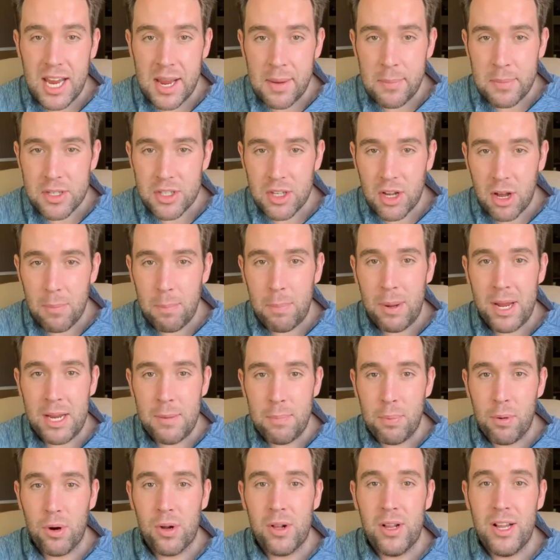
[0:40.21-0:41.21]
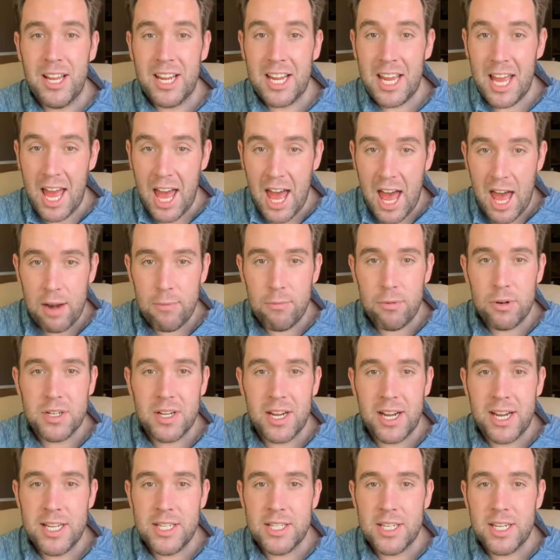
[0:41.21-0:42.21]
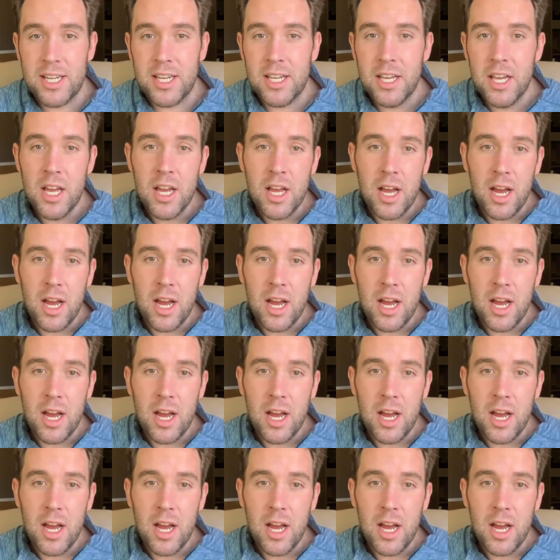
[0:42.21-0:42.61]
Amazon pay-per-click advertising,